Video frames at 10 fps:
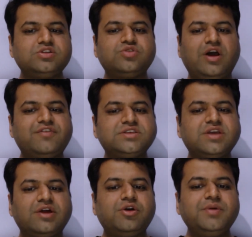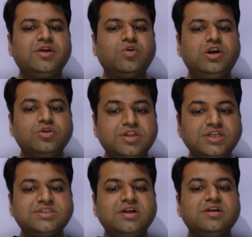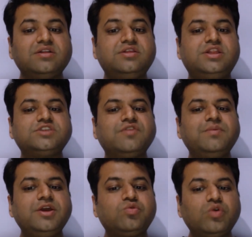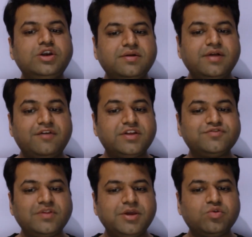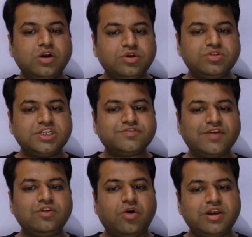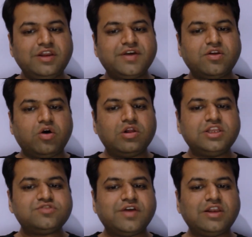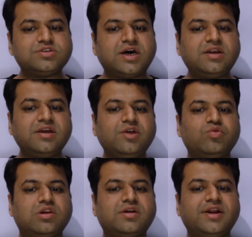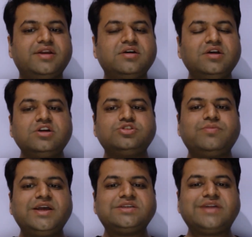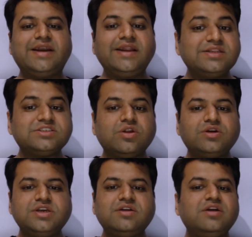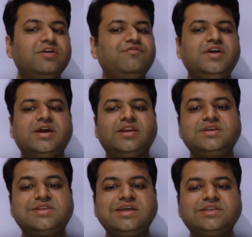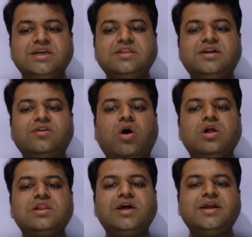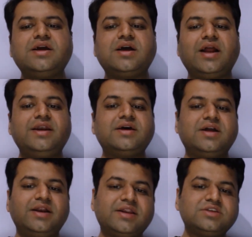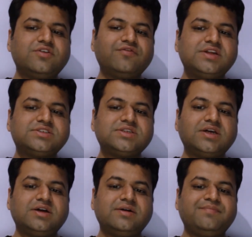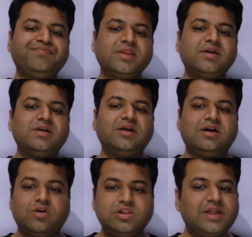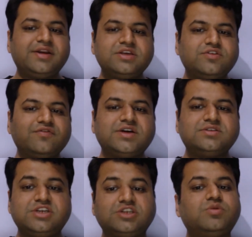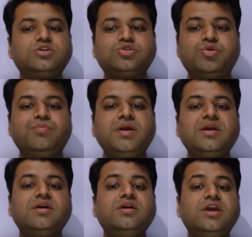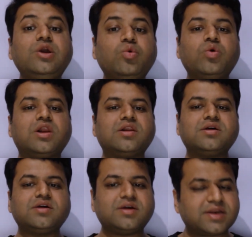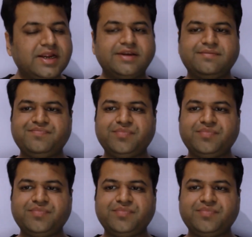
So average cannot be equal to this. This will be equal to average will be equal to this value only when all these values are equal, right? So by extending this logic, we can easily say that all the uh, ent entries of this uh, uh, all the entries of the chessboard should be equal, right?